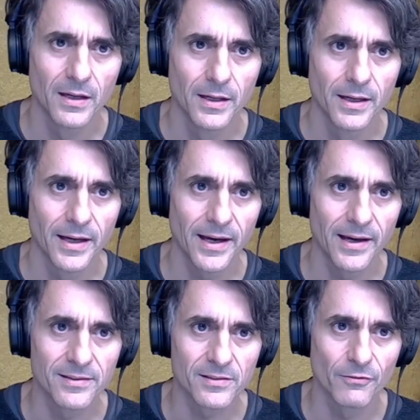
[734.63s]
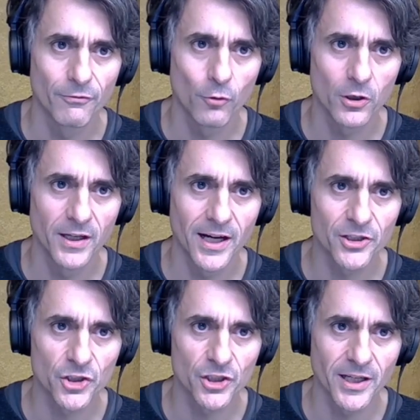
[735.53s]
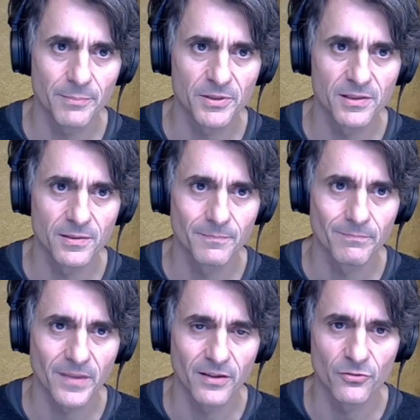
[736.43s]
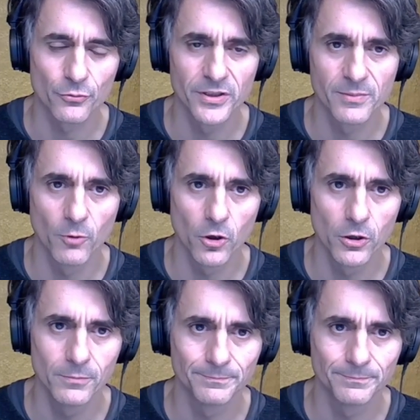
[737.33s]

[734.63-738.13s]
has 4 large steps and 3 small.